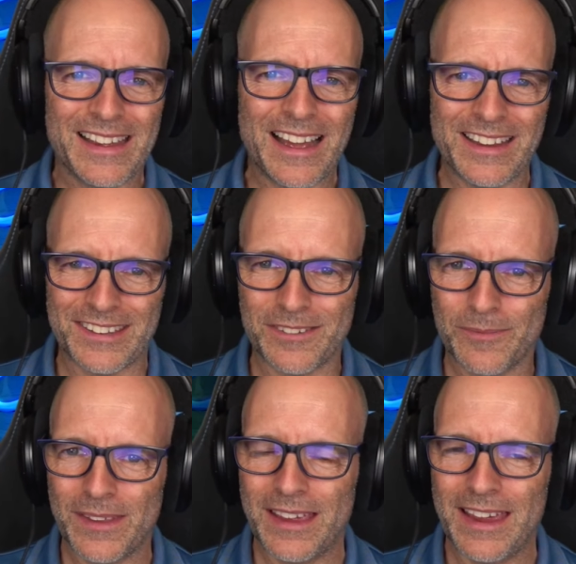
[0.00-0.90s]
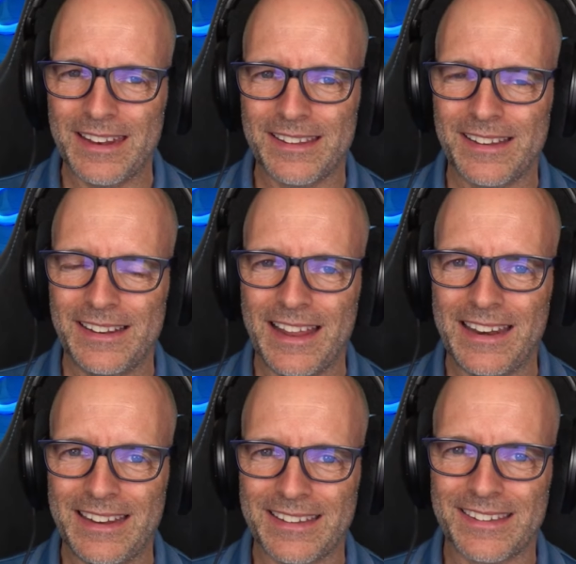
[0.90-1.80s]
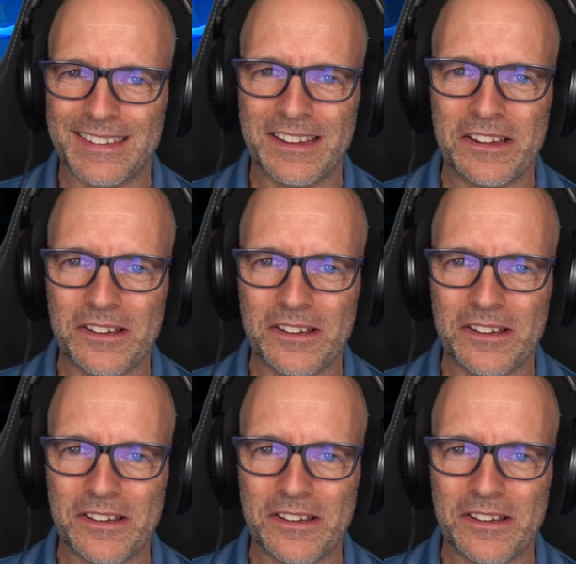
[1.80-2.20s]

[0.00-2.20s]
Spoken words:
Guys and ladies,